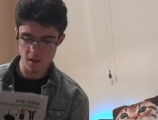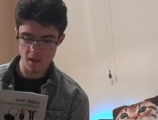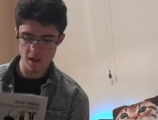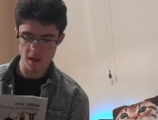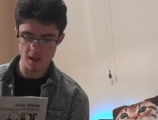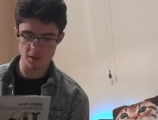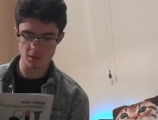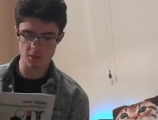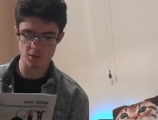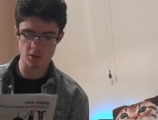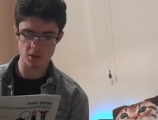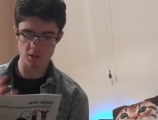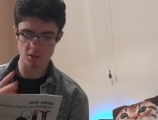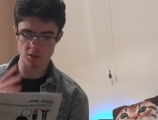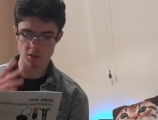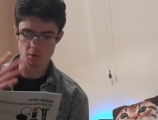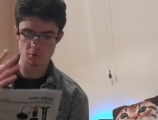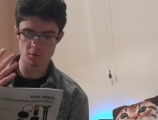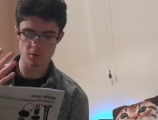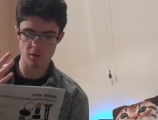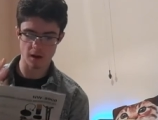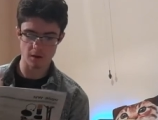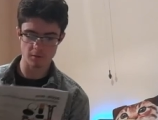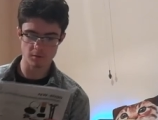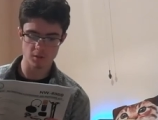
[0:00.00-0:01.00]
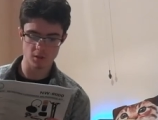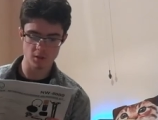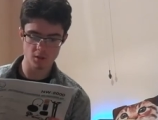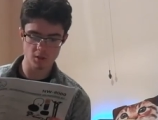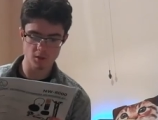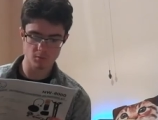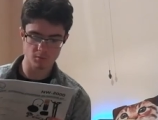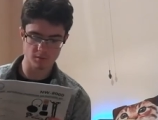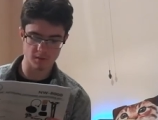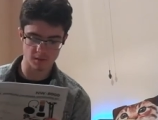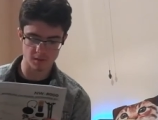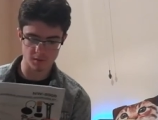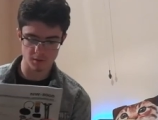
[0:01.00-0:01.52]
it sh shows you how to use
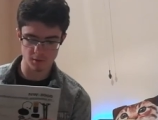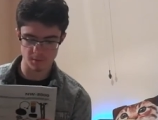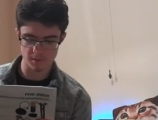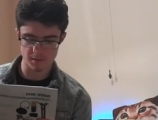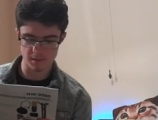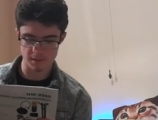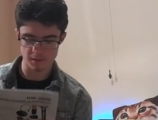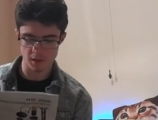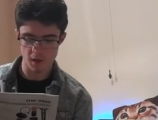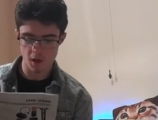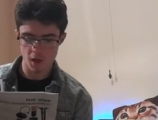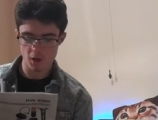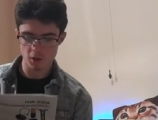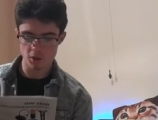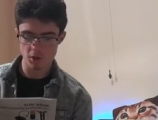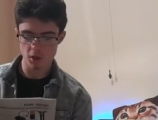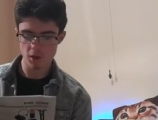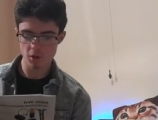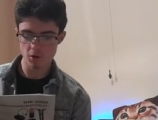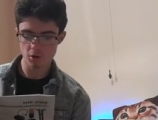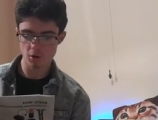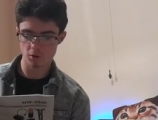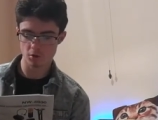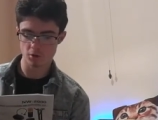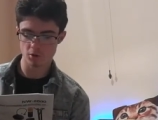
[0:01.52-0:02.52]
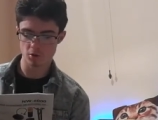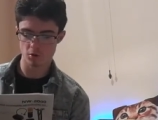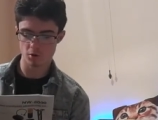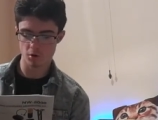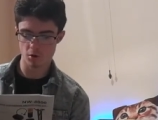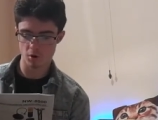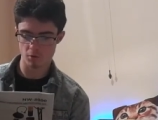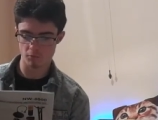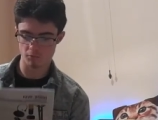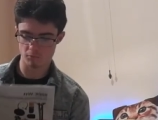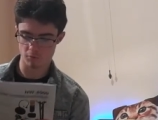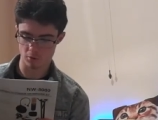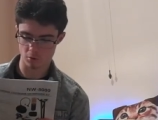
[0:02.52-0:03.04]
it. So it says, turn on your
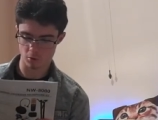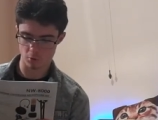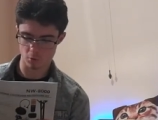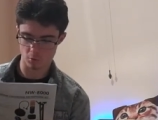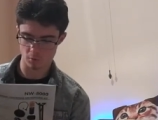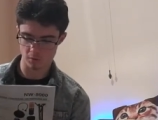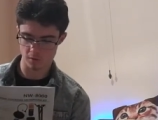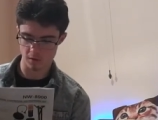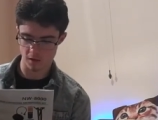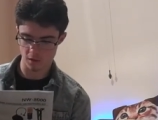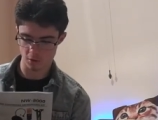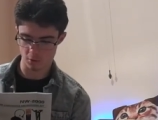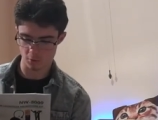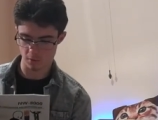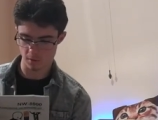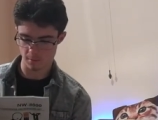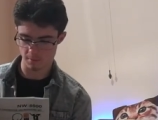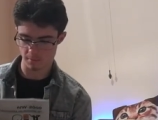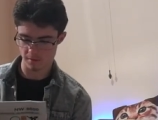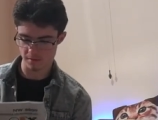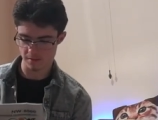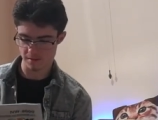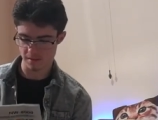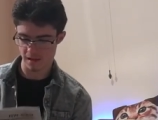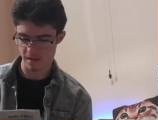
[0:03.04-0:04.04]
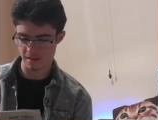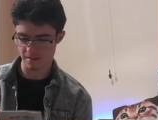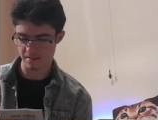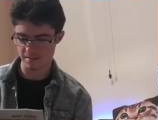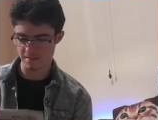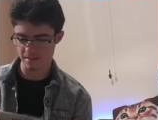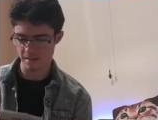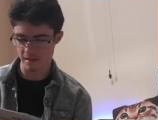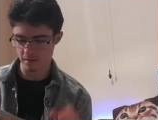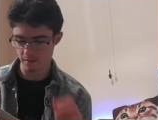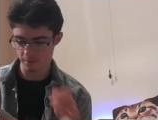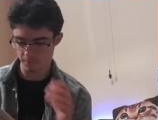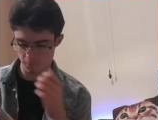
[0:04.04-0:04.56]
recording equipment and
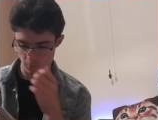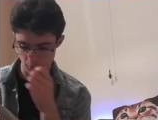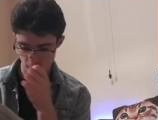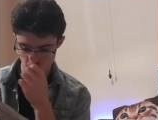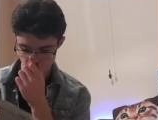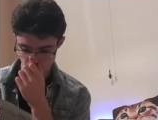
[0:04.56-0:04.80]
set the volume